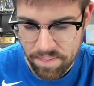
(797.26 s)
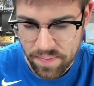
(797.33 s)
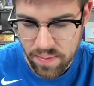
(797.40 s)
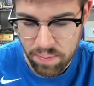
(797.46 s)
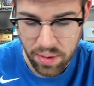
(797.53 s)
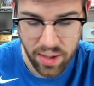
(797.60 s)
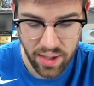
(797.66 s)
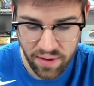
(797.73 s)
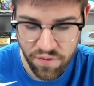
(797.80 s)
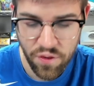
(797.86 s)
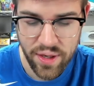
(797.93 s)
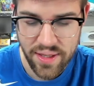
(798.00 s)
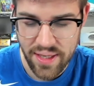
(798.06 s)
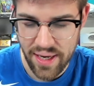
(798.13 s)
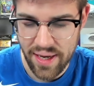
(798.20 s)
but if
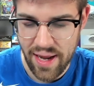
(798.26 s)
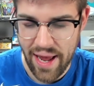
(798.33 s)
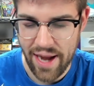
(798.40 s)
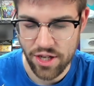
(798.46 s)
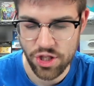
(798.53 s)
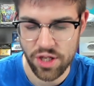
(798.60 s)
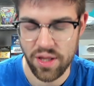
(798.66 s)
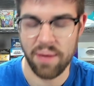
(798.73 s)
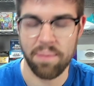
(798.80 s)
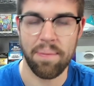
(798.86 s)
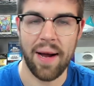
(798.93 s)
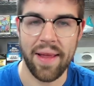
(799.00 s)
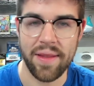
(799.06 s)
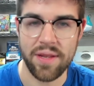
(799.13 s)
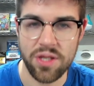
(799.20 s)
we did actually like
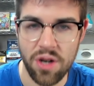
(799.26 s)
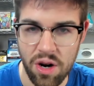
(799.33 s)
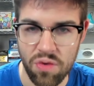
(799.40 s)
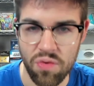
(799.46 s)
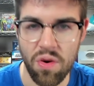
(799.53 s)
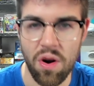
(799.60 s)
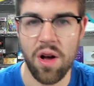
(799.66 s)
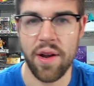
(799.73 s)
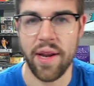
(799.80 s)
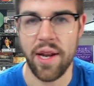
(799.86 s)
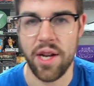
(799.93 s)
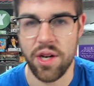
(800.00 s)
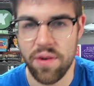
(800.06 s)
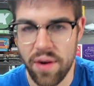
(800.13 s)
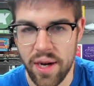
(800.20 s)
buy this card raw, get
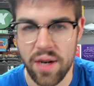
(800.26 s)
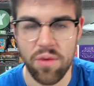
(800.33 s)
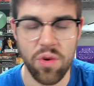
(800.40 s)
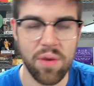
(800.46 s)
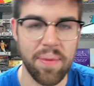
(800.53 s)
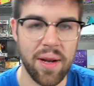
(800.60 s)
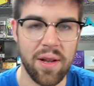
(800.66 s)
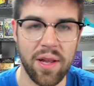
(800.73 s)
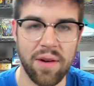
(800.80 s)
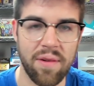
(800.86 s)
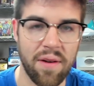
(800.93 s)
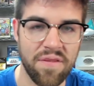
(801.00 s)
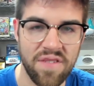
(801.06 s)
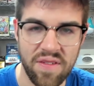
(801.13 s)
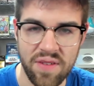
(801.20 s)
it graded, it would have been like
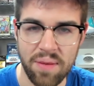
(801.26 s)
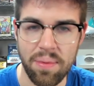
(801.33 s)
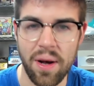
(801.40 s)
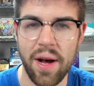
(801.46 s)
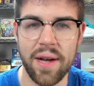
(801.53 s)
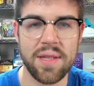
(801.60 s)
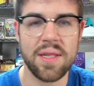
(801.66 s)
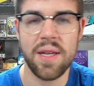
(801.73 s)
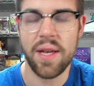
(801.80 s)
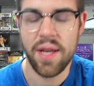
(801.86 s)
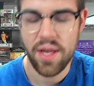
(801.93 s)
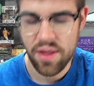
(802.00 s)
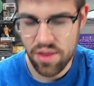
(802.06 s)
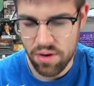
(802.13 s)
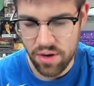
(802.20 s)
around $50,
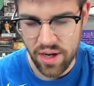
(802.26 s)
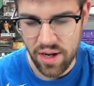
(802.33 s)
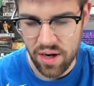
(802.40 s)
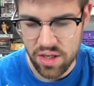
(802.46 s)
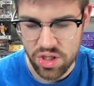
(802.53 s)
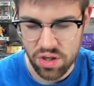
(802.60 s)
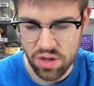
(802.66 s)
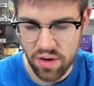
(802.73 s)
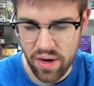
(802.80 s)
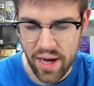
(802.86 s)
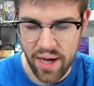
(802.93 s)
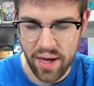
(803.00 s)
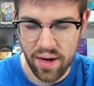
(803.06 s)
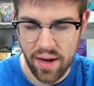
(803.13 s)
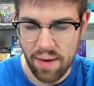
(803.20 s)
$30 for
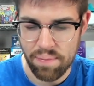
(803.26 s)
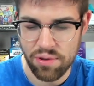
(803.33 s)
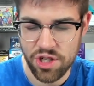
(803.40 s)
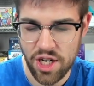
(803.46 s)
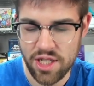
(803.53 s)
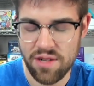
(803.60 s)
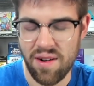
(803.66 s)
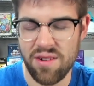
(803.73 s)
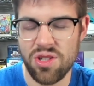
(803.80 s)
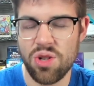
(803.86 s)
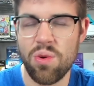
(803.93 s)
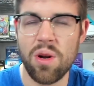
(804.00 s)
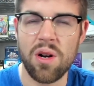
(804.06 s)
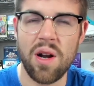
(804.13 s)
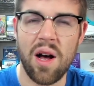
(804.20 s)
grading. I projected around
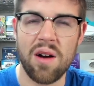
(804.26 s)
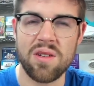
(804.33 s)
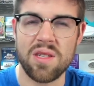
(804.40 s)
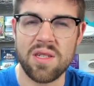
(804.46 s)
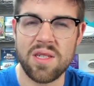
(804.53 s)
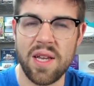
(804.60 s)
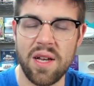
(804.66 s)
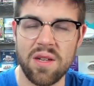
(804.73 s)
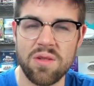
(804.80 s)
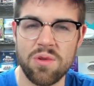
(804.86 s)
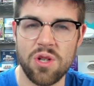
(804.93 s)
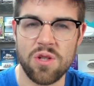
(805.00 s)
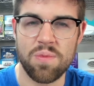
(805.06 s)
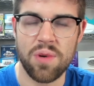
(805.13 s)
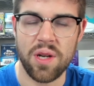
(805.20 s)
$200 in sales,
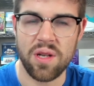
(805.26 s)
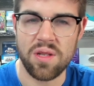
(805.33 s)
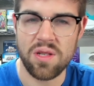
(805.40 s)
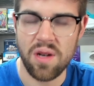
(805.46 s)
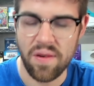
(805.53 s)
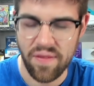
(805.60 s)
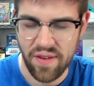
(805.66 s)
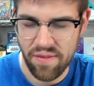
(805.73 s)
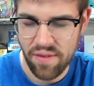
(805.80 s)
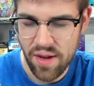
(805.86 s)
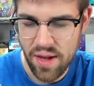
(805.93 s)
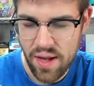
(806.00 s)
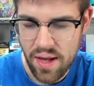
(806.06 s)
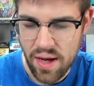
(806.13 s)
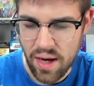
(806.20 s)
which is pretty conservative,
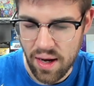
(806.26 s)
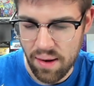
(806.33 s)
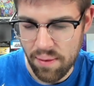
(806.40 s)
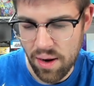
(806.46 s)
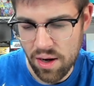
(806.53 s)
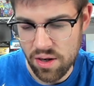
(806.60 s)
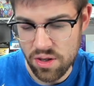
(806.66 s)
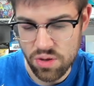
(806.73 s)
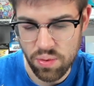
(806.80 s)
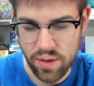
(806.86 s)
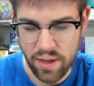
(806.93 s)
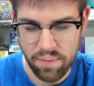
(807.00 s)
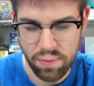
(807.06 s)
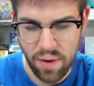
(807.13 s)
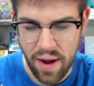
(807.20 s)
$120
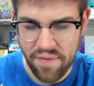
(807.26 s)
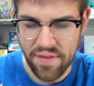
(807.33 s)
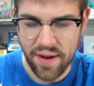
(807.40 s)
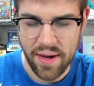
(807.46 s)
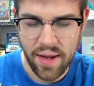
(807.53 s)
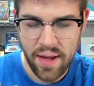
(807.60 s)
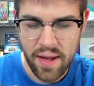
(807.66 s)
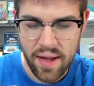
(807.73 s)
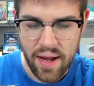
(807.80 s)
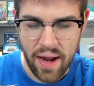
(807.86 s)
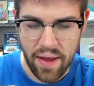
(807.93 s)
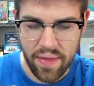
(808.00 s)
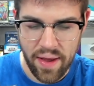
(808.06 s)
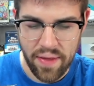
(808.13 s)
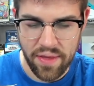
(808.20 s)
in profit.
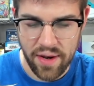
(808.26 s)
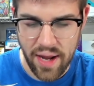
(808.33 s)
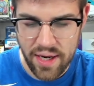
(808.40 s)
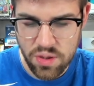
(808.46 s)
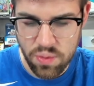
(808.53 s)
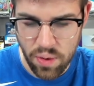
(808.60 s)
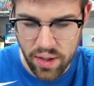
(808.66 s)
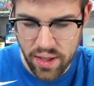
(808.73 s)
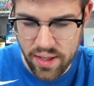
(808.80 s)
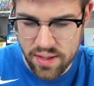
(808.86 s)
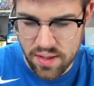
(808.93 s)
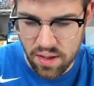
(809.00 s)
And then the next one is